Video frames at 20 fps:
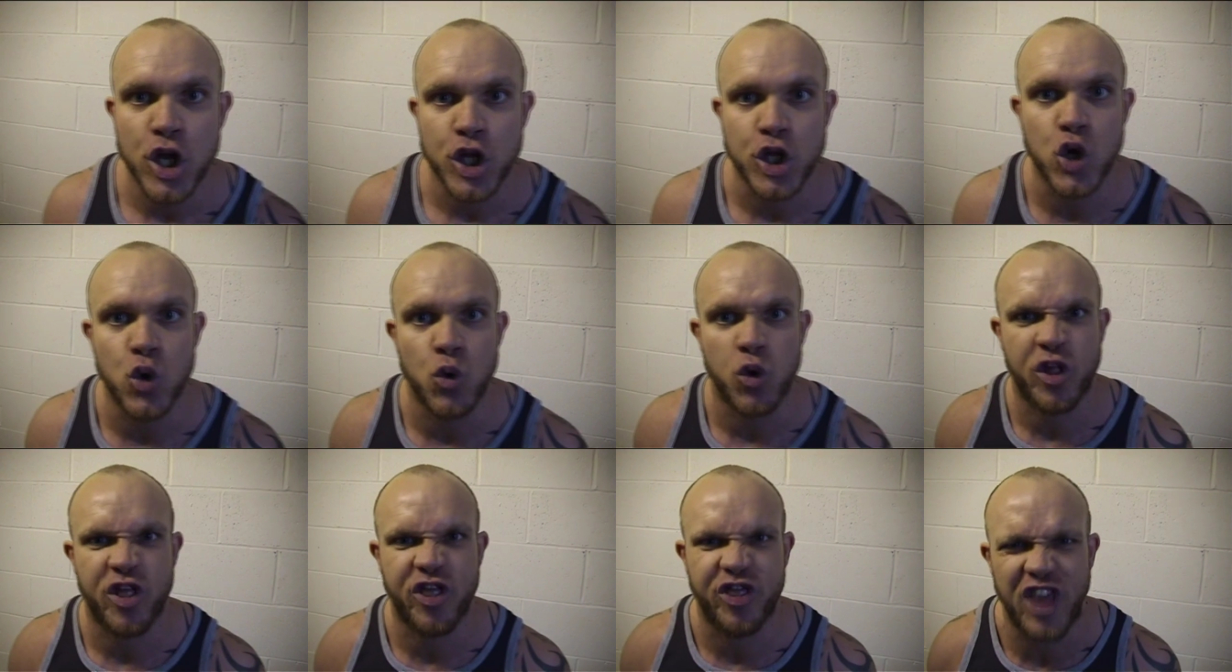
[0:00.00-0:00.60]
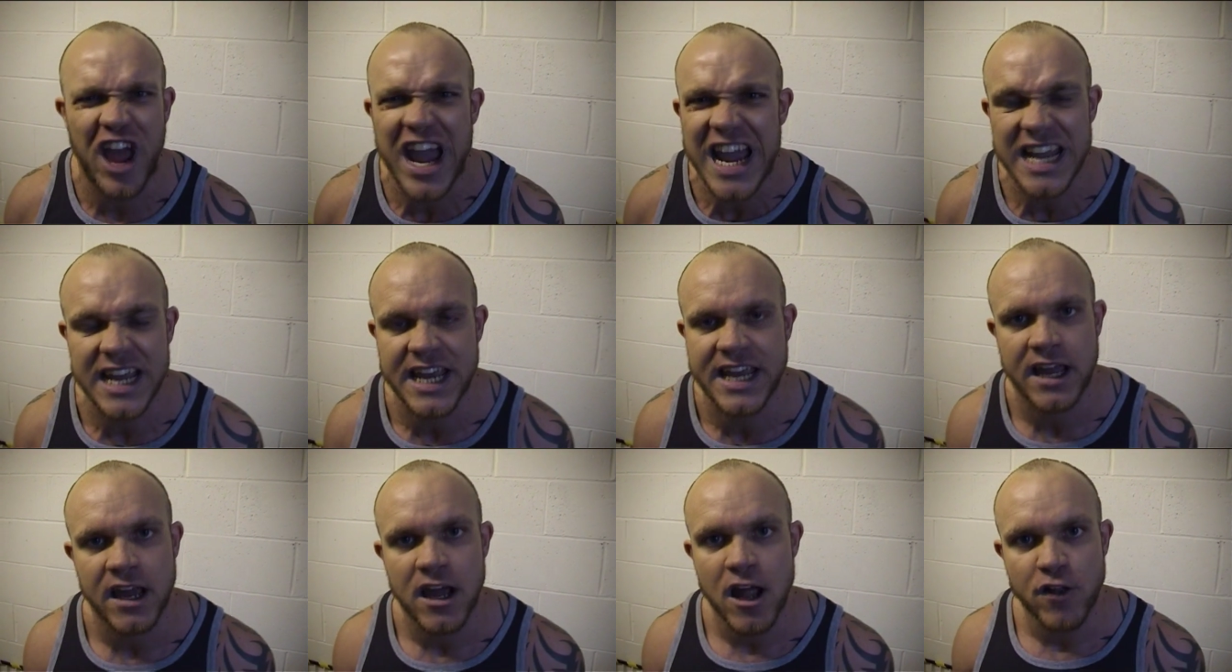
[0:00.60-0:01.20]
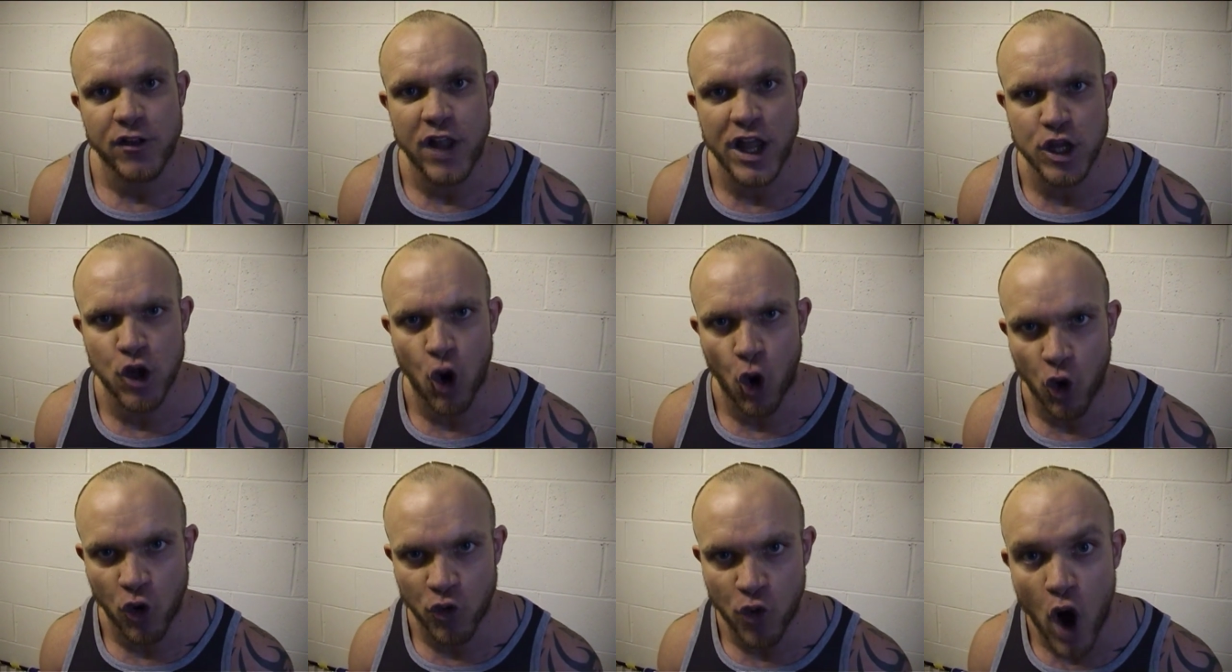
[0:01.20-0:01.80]
you think that
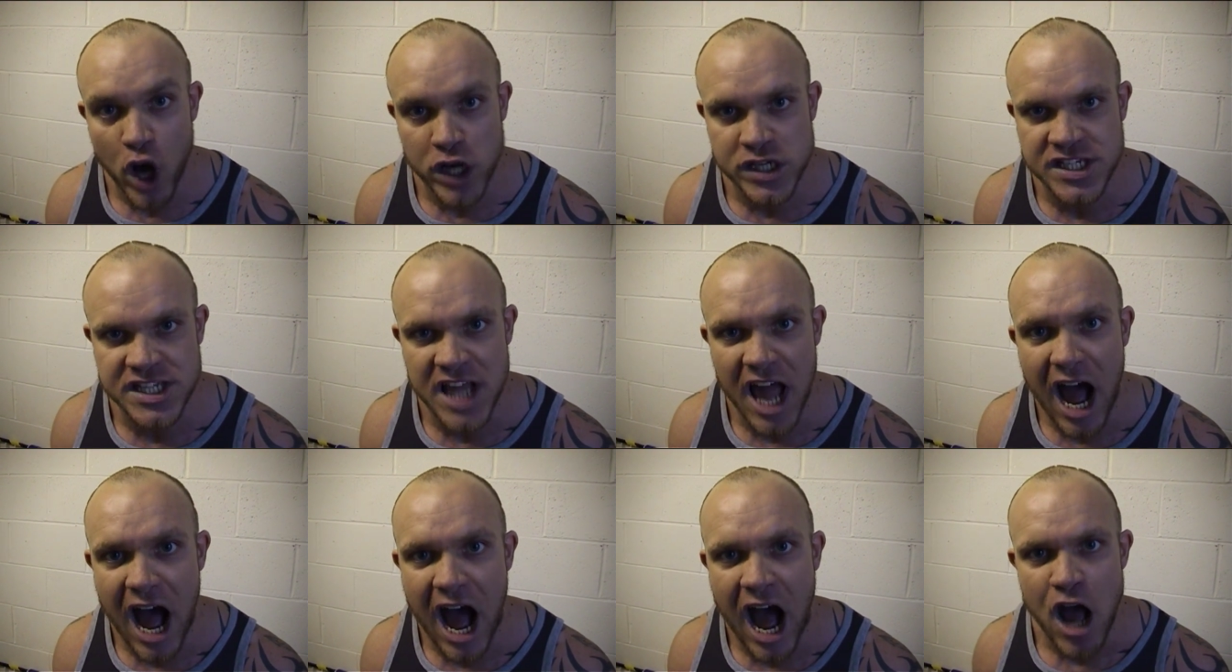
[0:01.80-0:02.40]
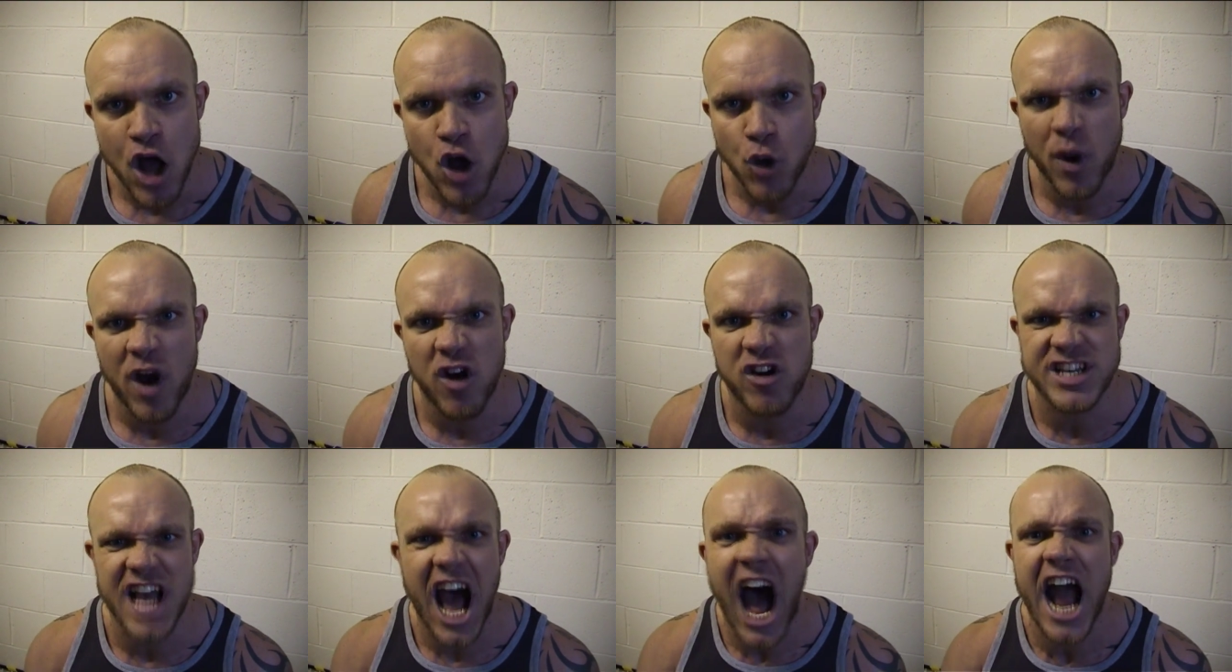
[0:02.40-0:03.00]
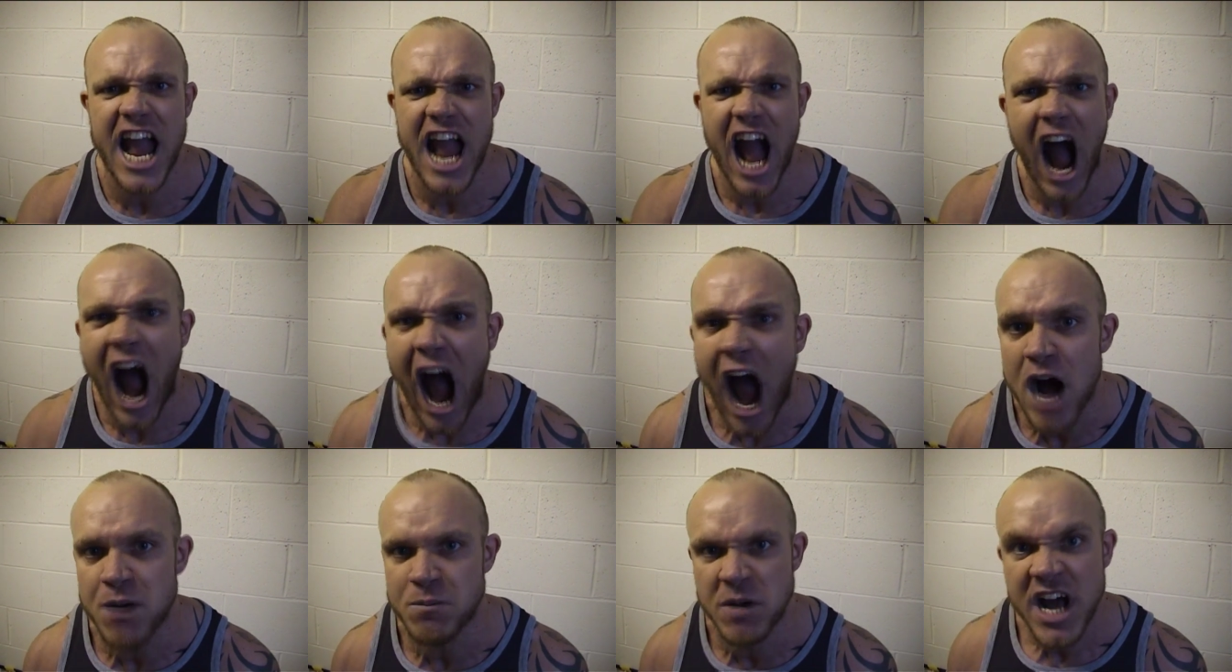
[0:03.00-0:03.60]
you're a rock star, whereas I
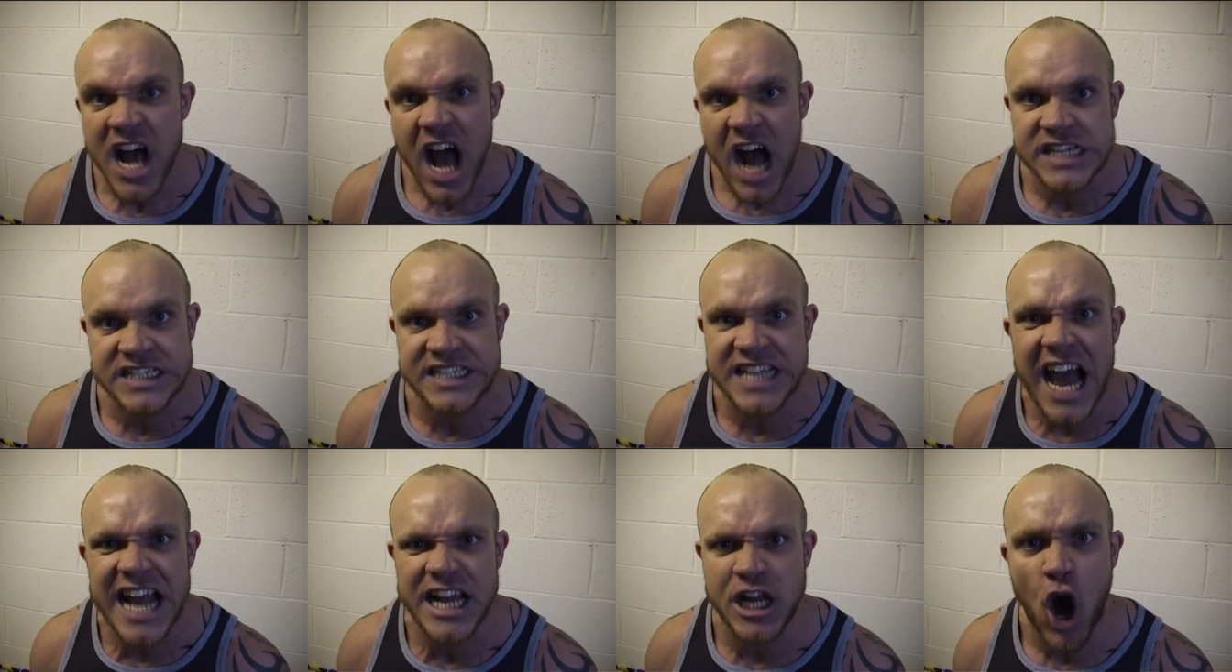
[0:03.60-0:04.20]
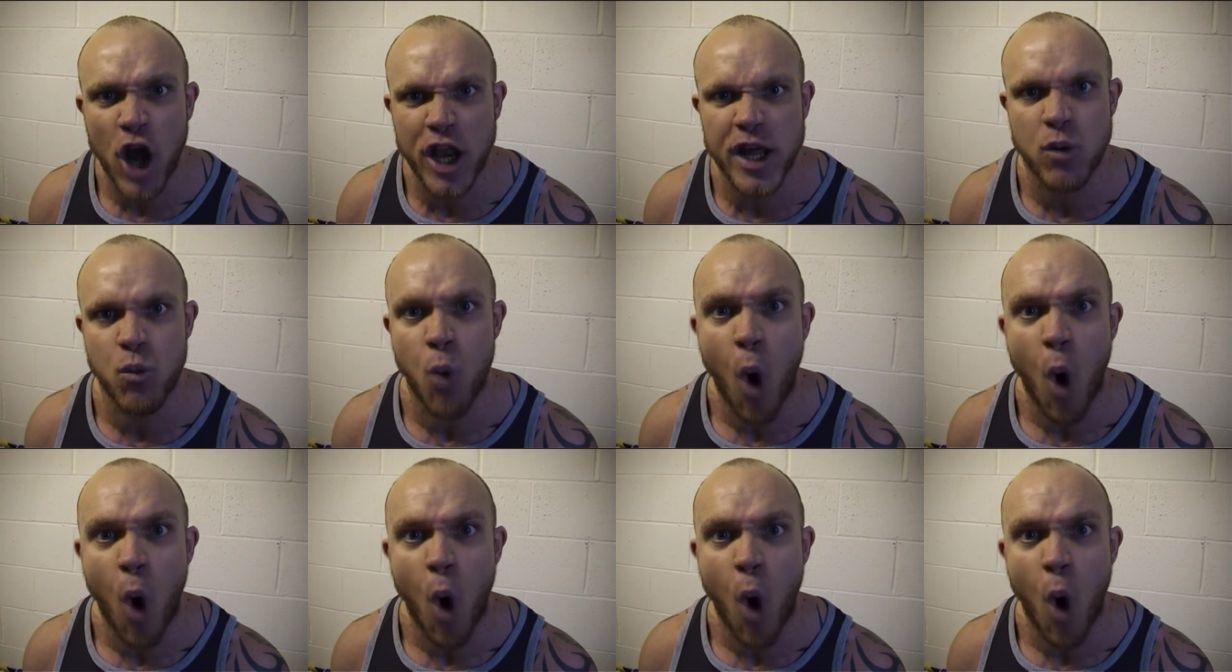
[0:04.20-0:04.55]
am a psychotic